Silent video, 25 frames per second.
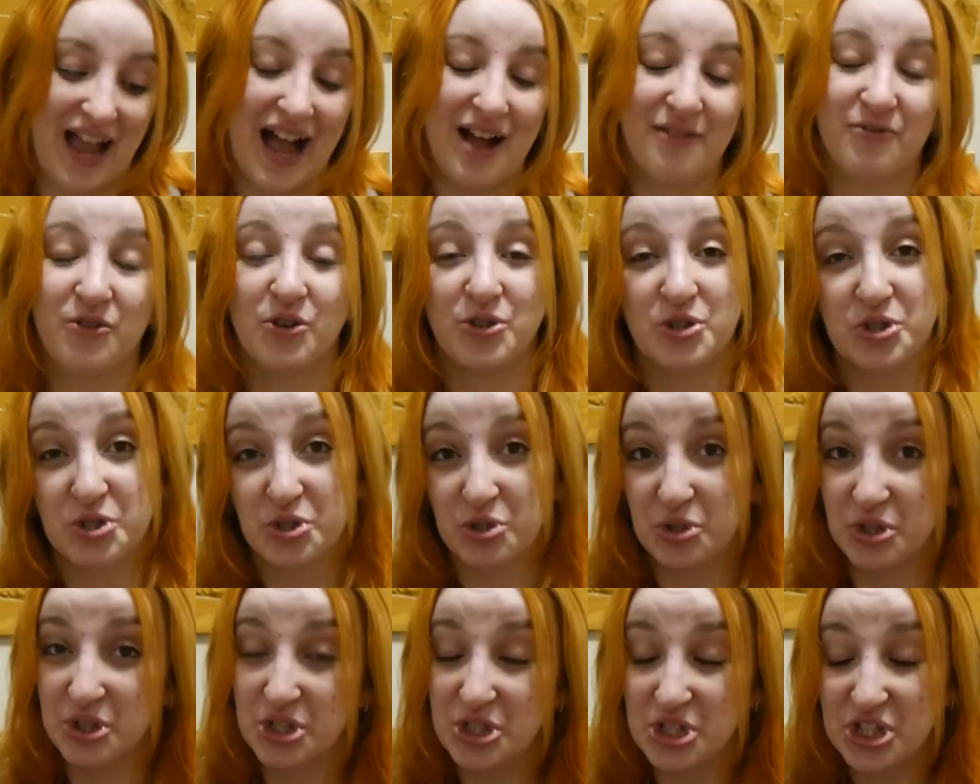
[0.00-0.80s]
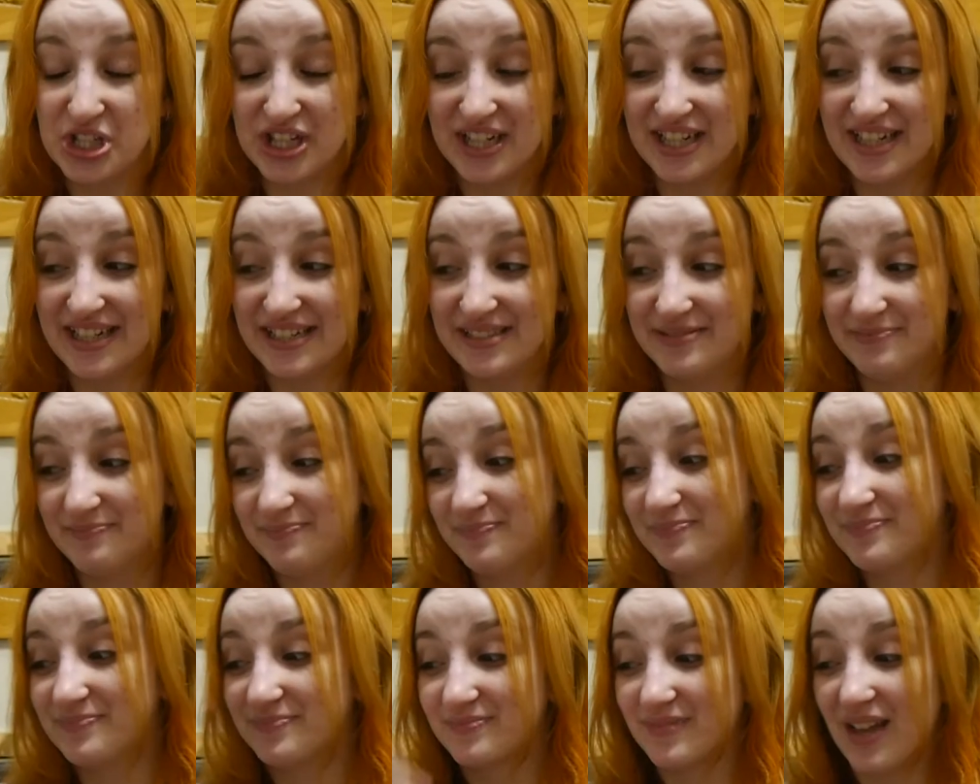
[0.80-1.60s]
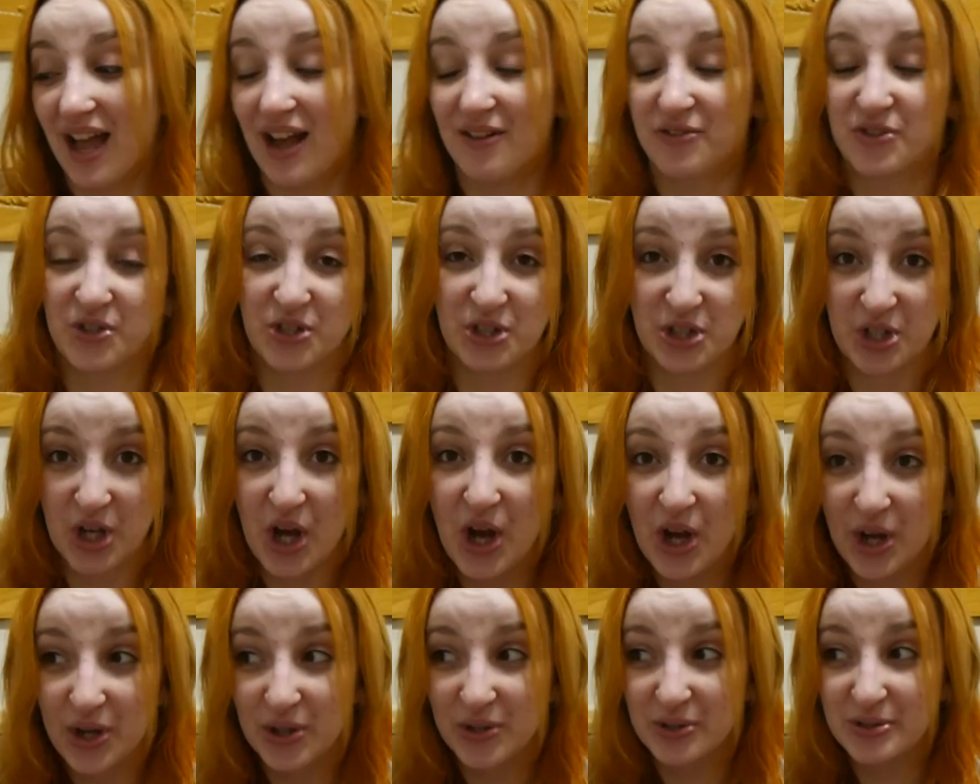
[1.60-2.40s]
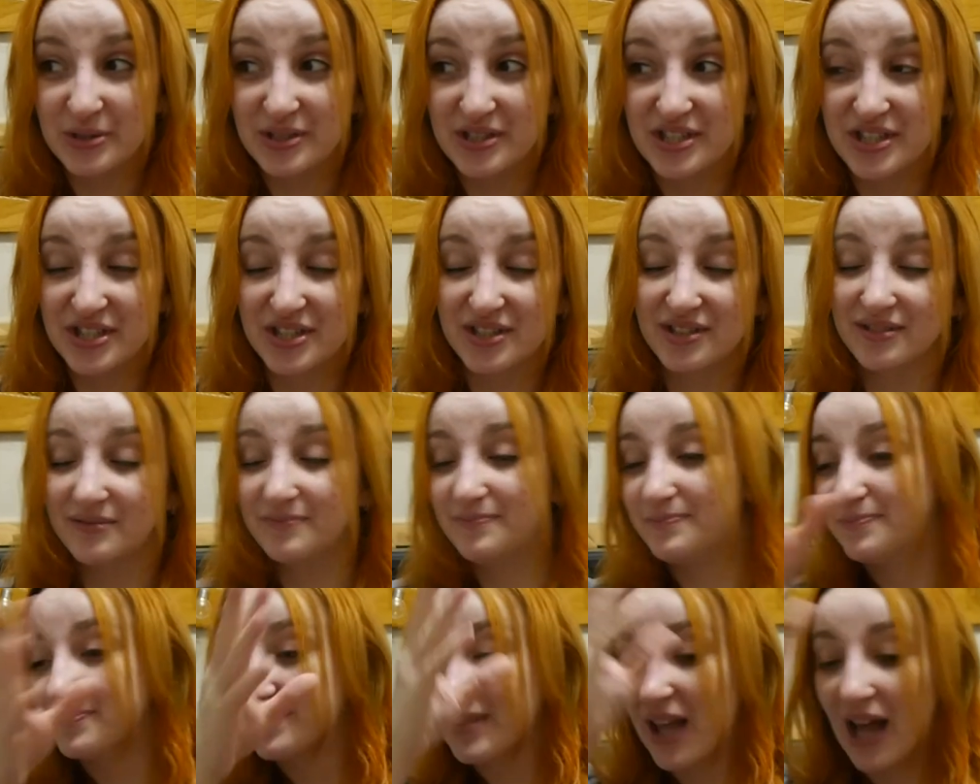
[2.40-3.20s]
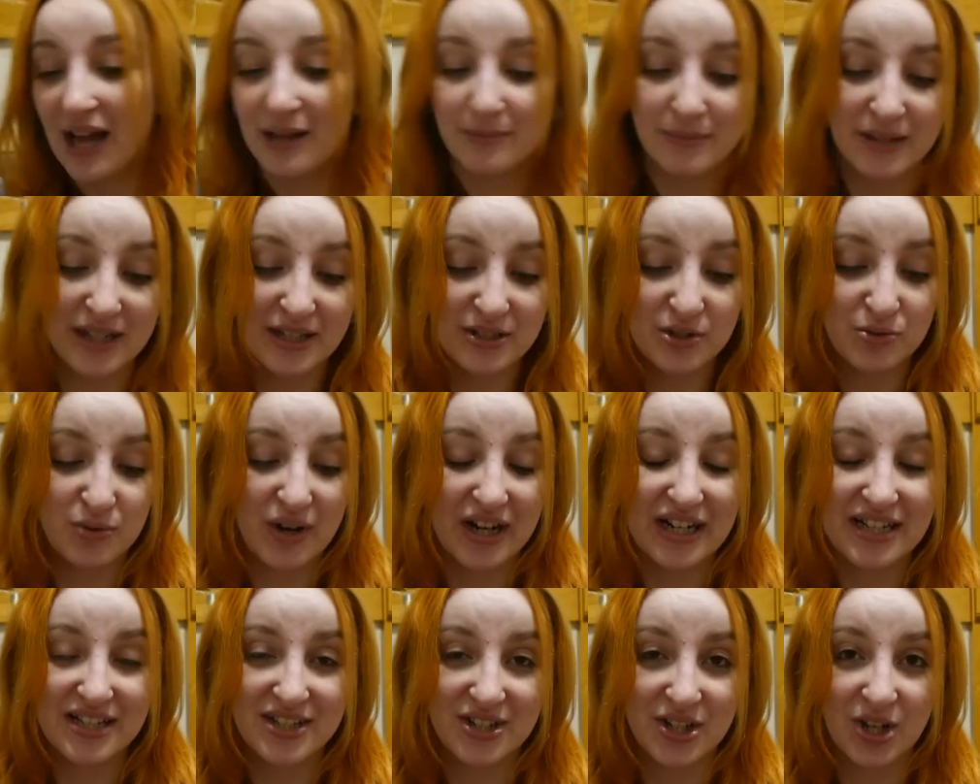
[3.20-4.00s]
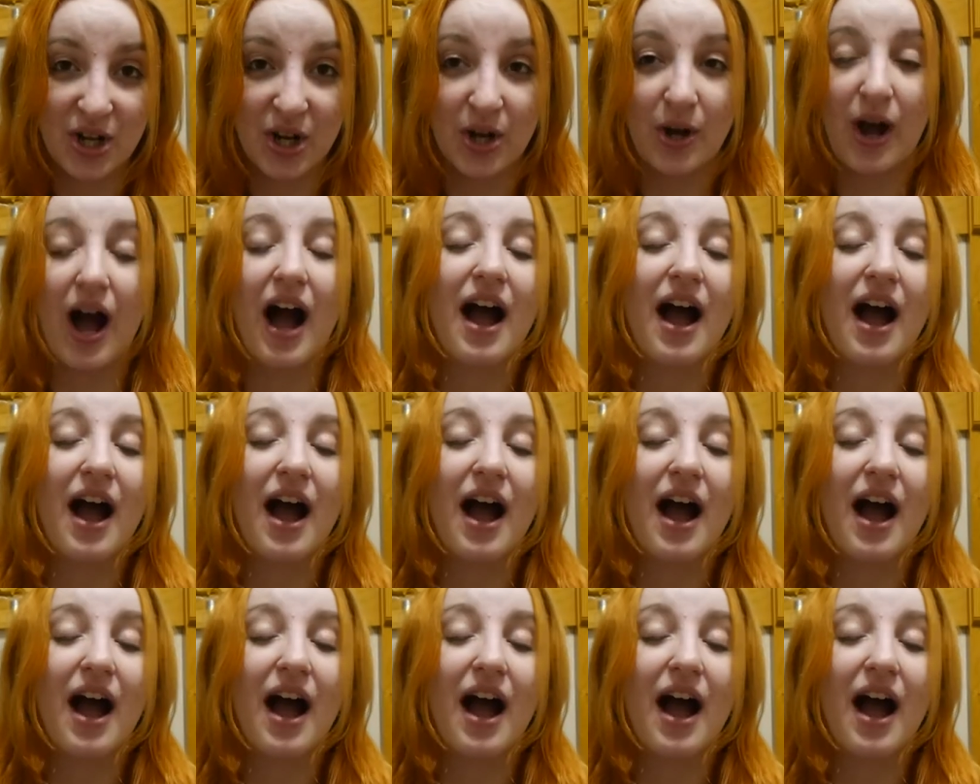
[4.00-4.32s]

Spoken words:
I've got the scrunchie, I've got the coat, I'm like ready to go.